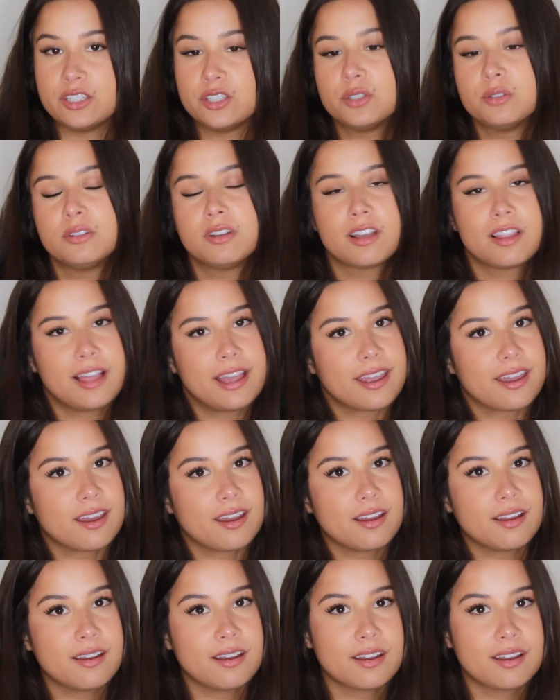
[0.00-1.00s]
do look
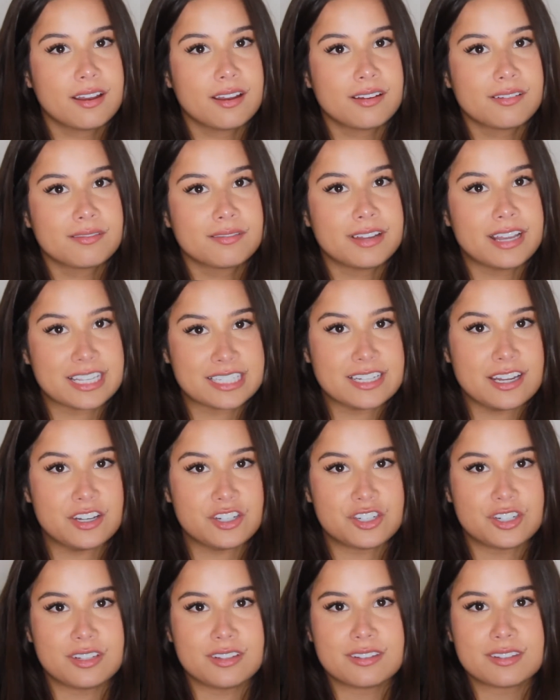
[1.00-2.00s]
like
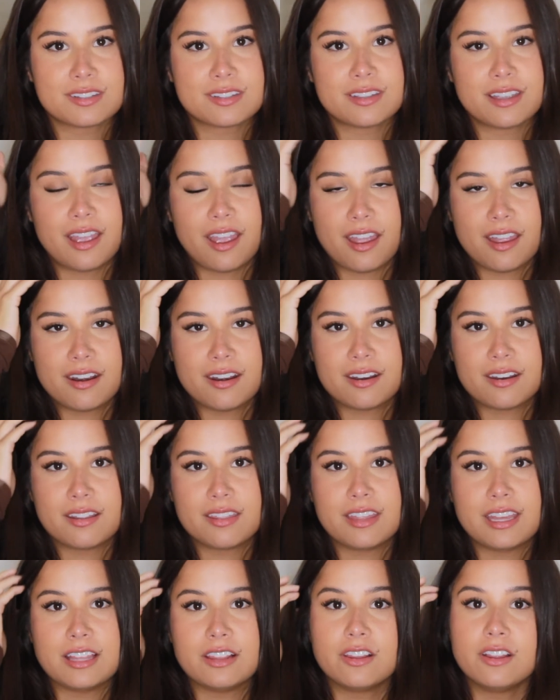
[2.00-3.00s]
extensions and
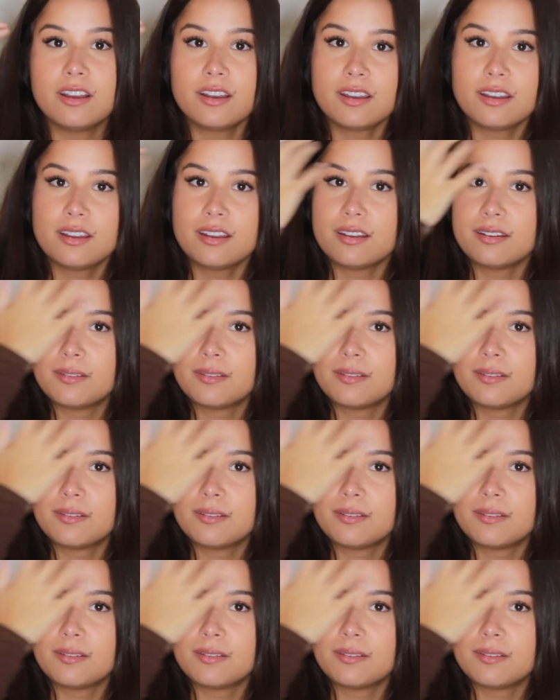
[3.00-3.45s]
they look